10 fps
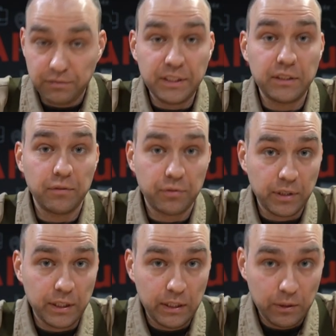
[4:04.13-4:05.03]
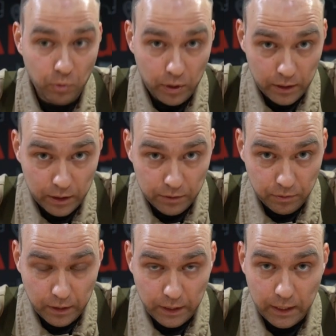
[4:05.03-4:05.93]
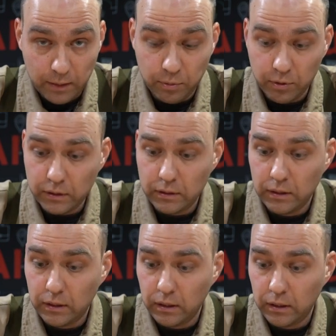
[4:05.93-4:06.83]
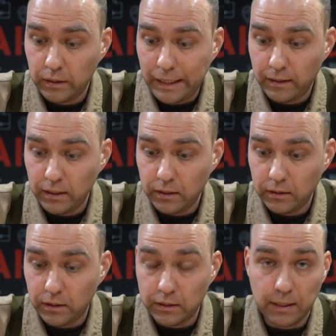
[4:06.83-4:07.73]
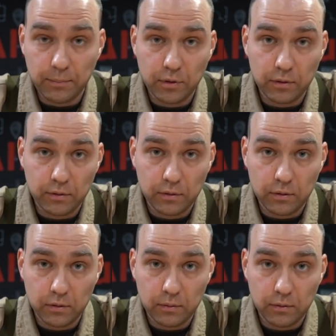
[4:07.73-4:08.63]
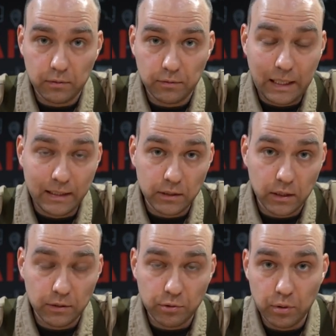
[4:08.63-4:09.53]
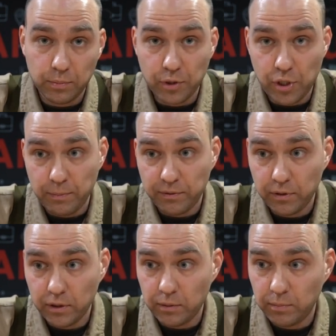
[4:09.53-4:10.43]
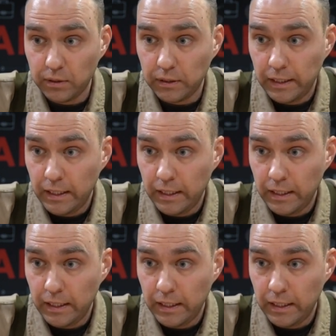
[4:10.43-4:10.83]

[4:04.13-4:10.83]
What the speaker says: Visa-free works for the airport landings, except flights aren't super cheap, of course, but